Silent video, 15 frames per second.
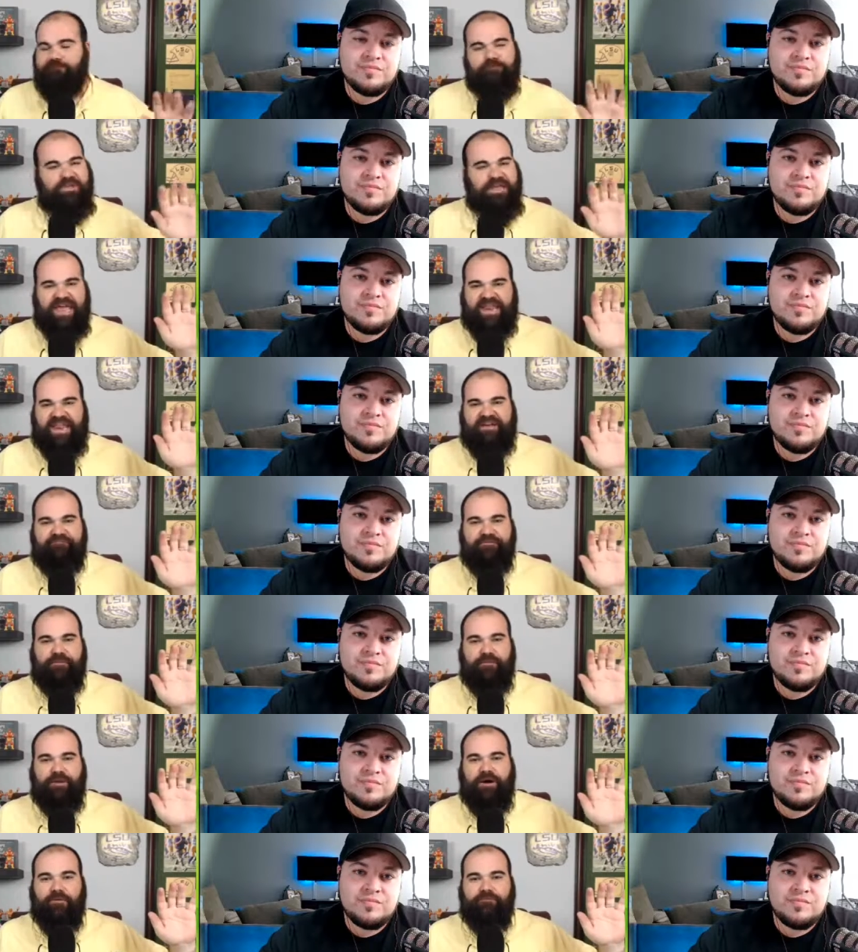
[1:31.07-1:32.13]
Speaker 1: can't have
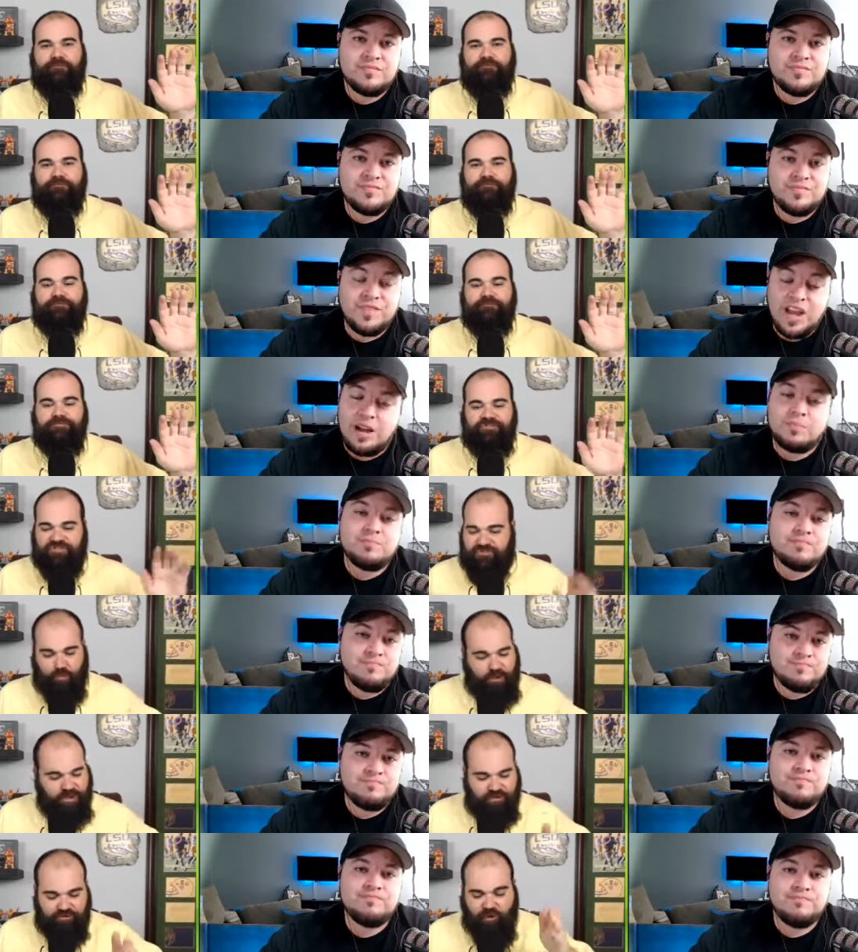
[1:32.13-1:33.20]
football. Yeah. Just
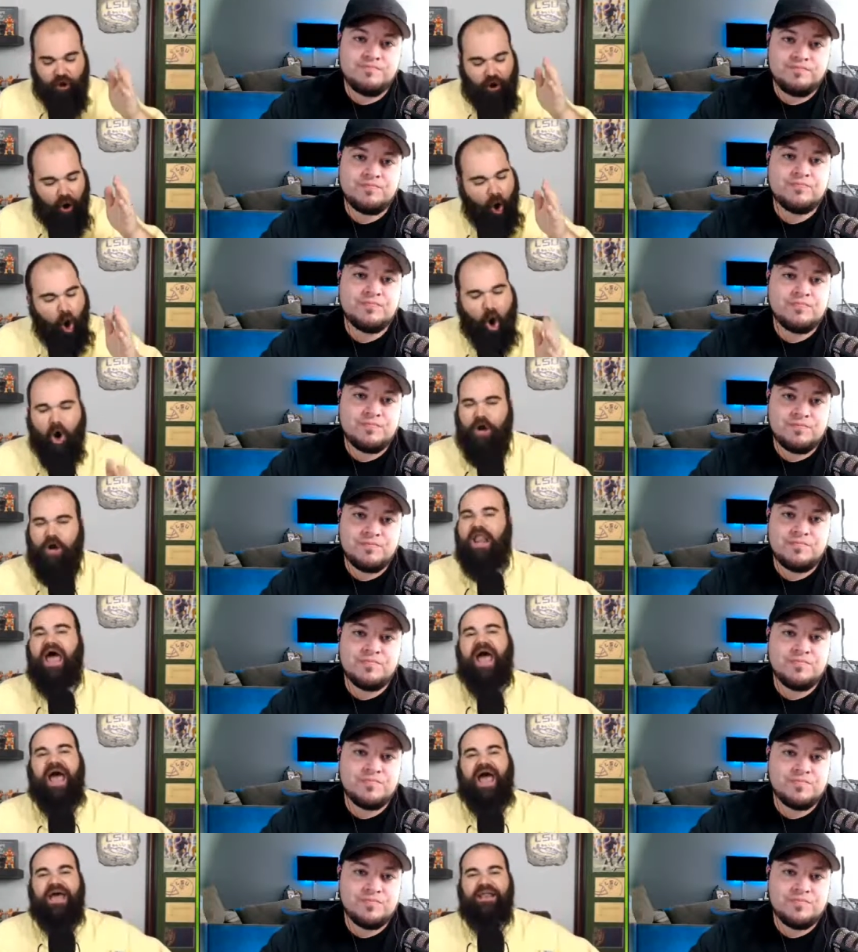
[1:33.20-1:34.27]
we're going to draw a hard
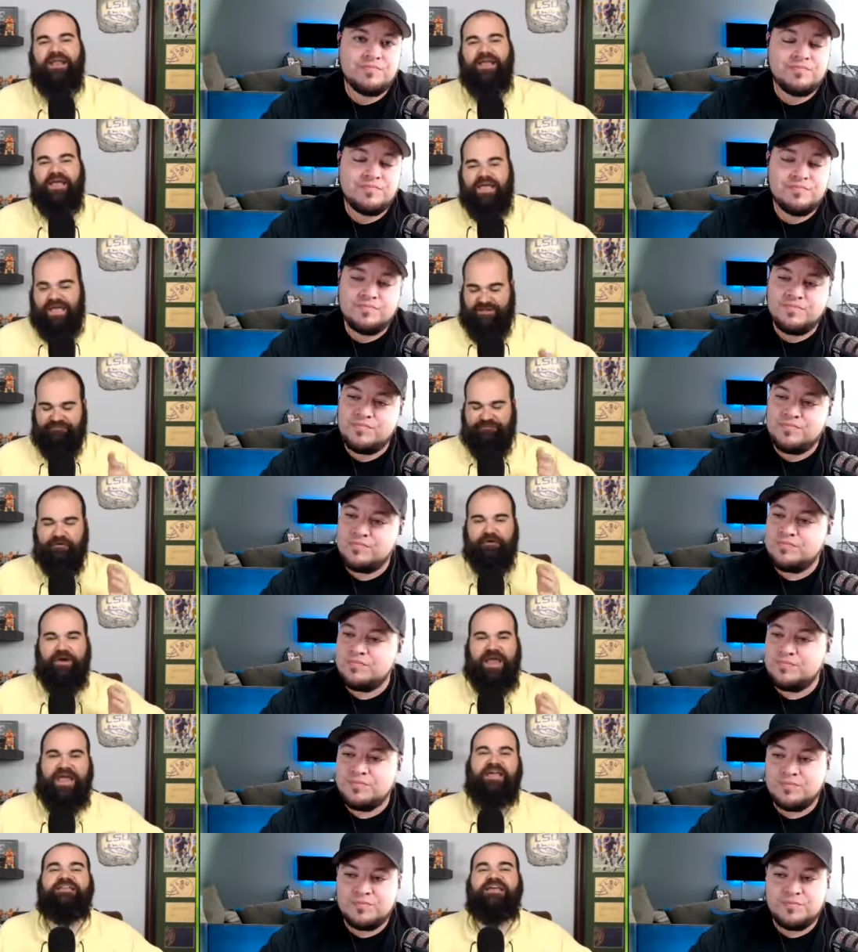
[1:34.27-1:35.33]
line and if you're
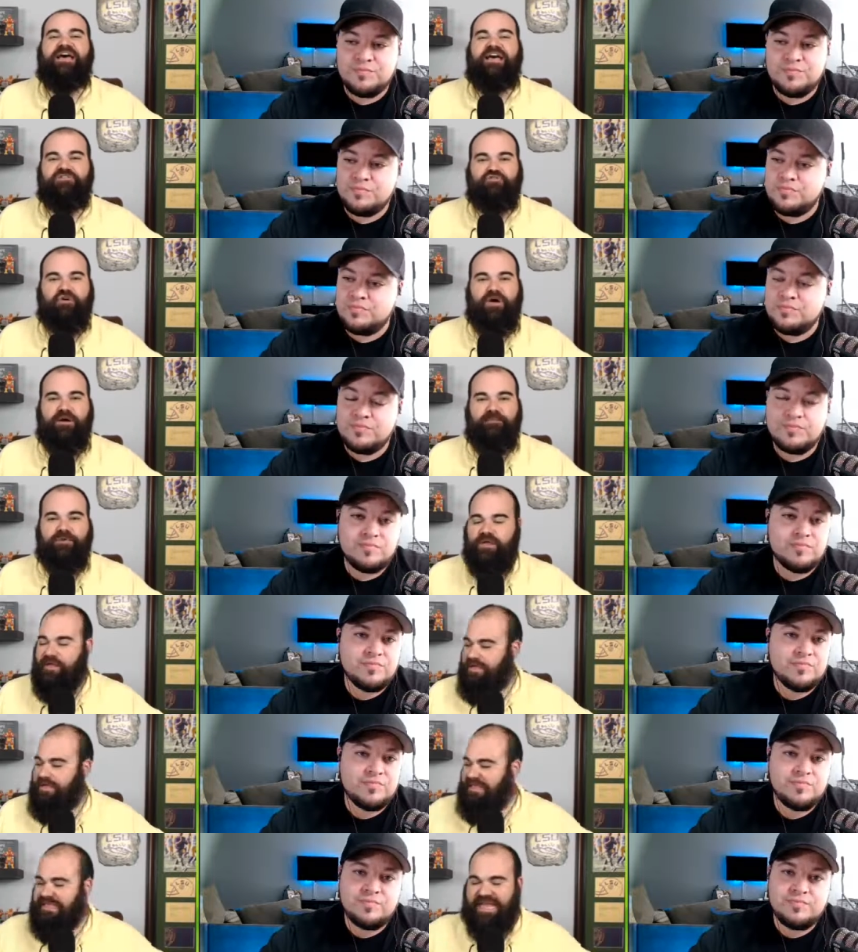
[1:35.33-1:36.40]
anti-Trump,
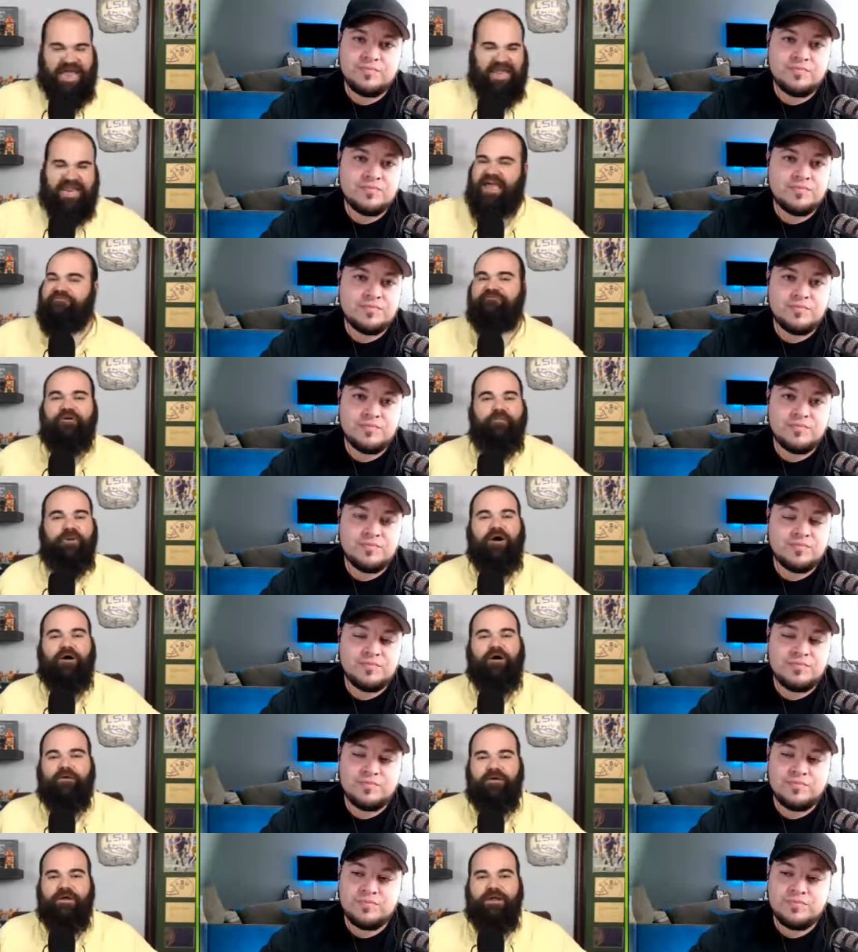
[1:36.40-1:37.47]
can't have football.